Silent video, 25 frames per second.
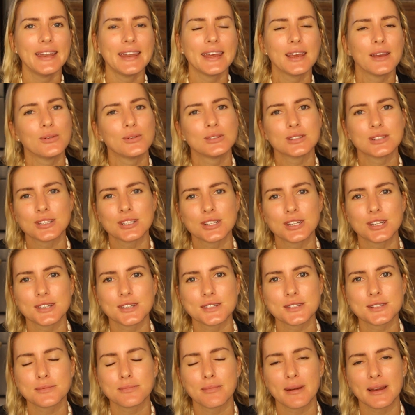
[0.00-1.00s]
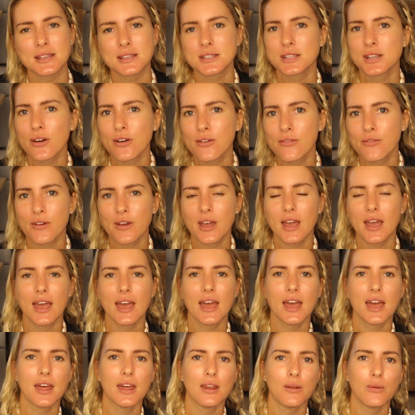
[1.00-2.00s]
It was just myself
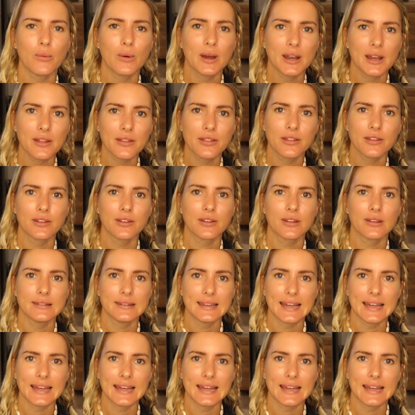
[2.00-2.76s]
and one other